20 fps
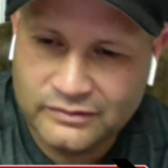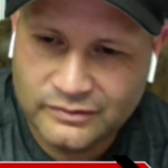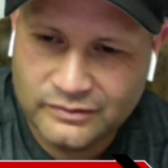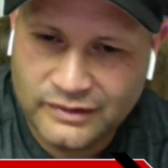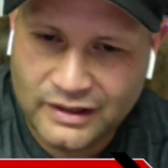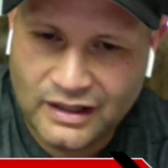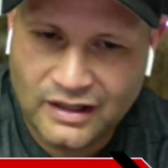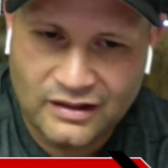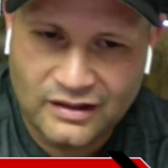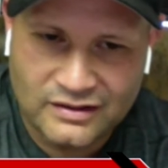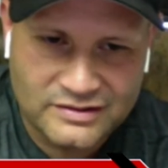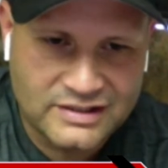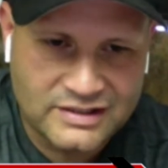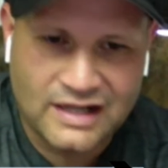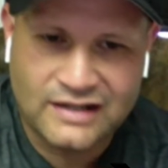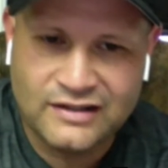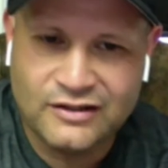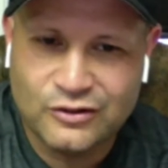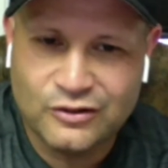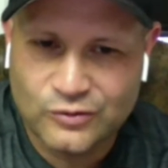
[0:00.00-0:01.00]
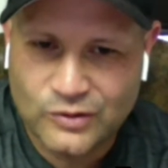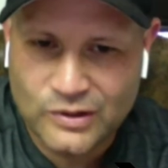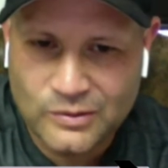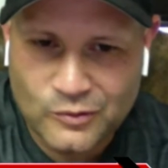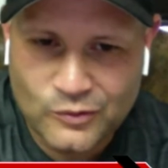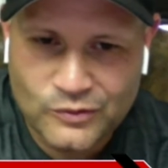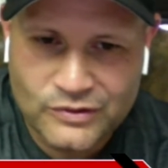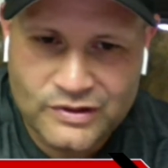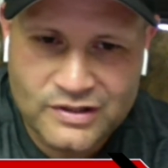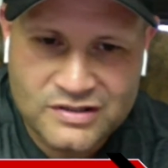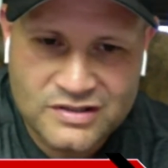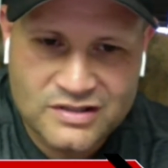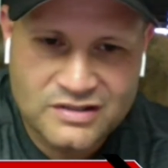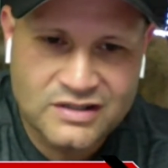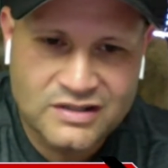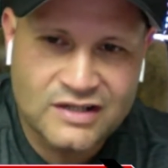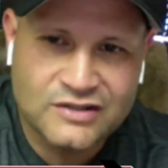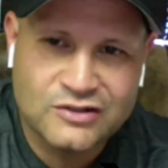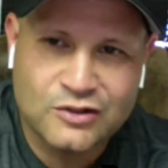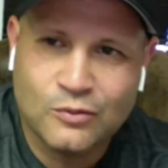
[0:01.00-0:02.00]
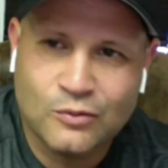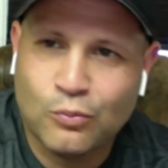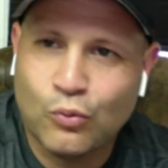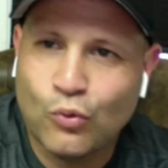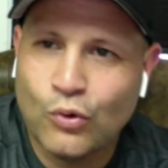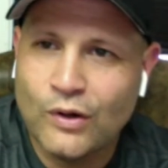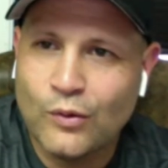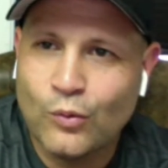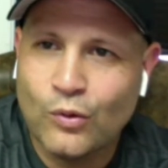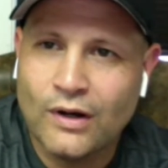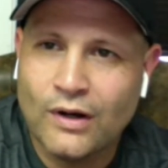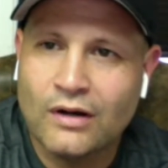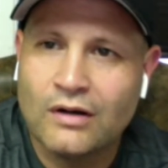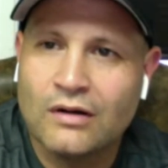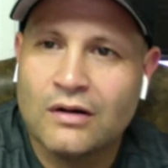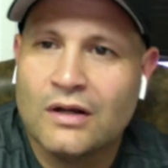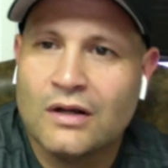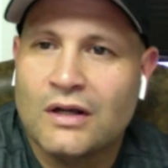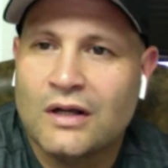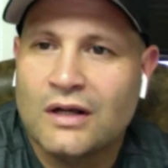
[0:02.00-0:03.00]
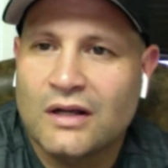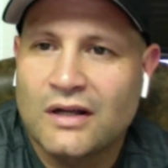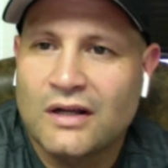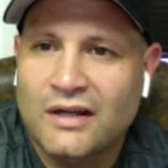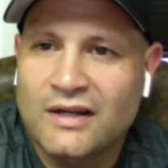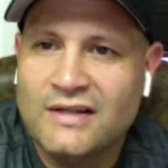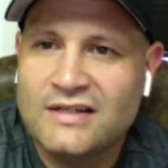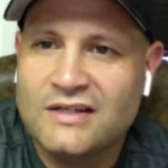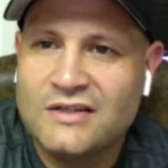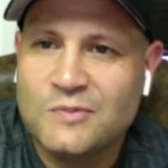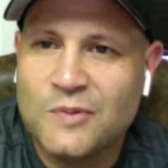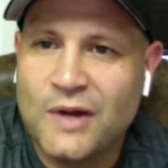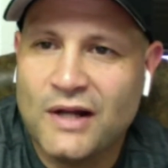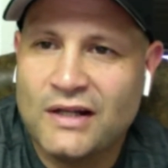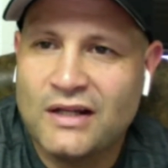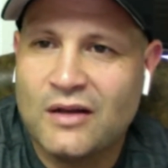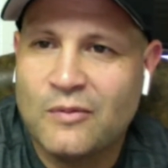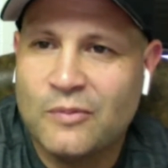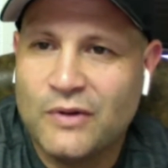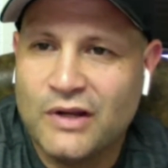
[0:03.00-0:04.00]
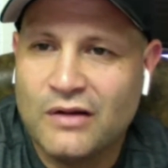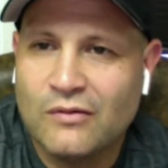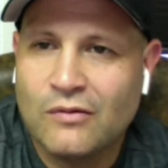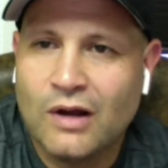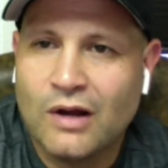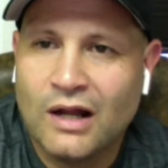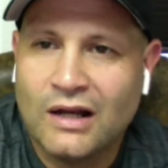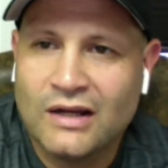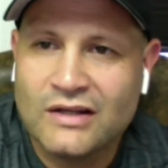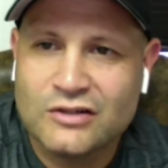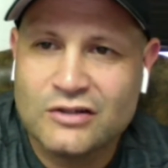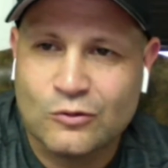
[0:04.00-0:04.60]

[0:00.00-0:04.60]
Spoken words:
I signed an agreement with NC State to the point where he's expected to be in Raleigh.